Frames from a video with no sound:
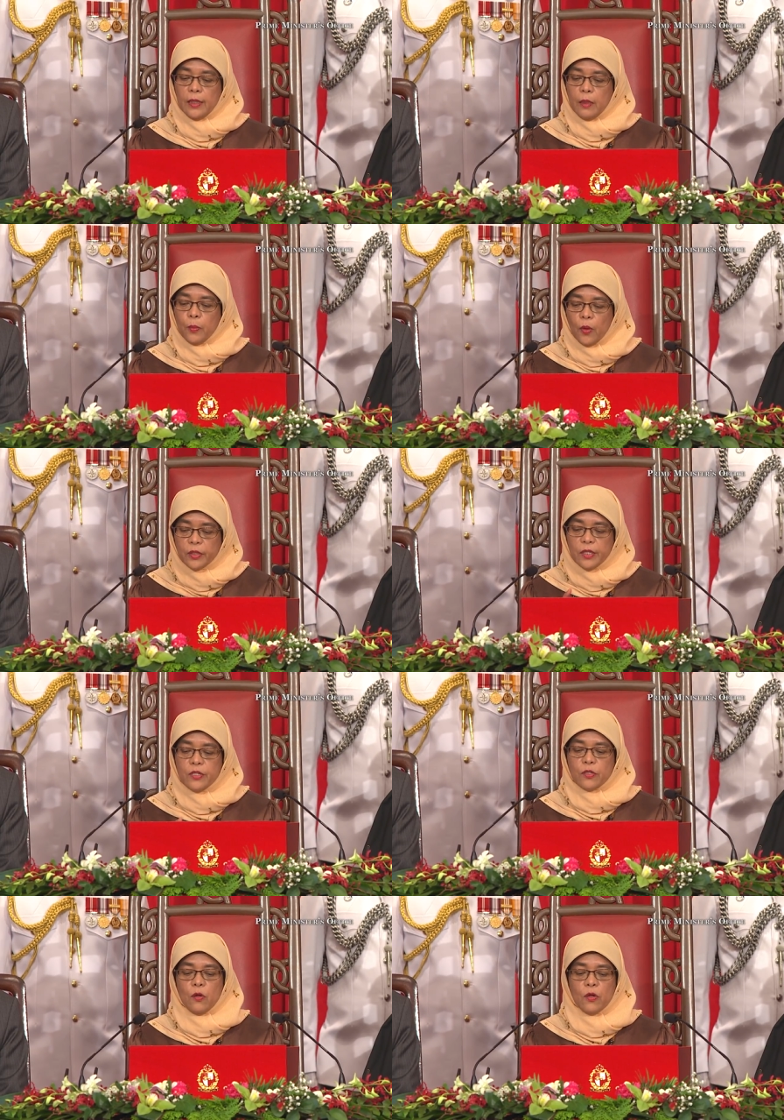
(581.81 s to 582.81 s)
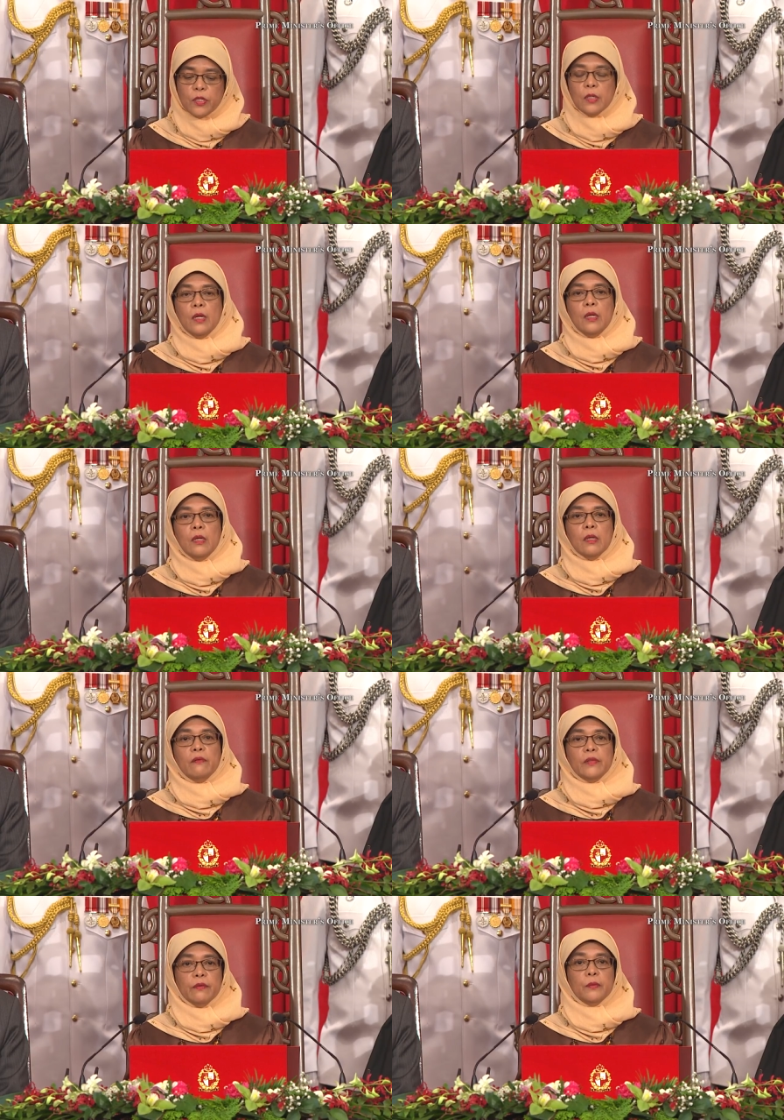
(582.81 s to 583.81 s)
an important source
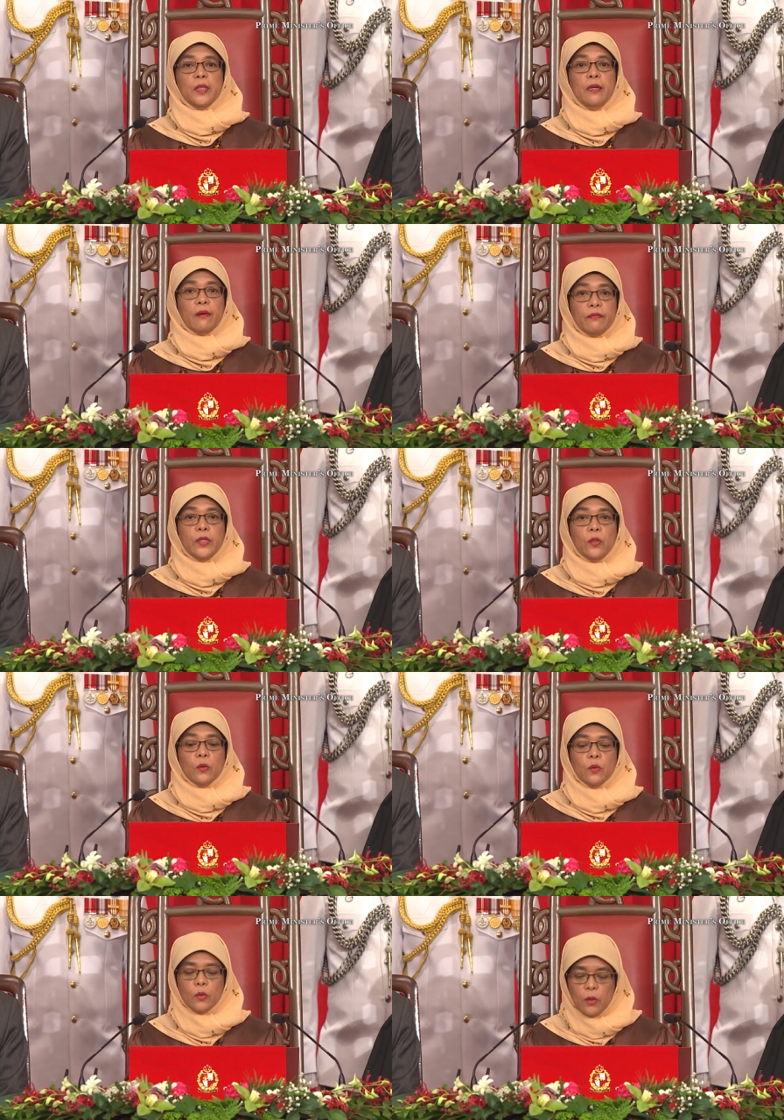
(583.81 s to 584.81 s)
of government revenue.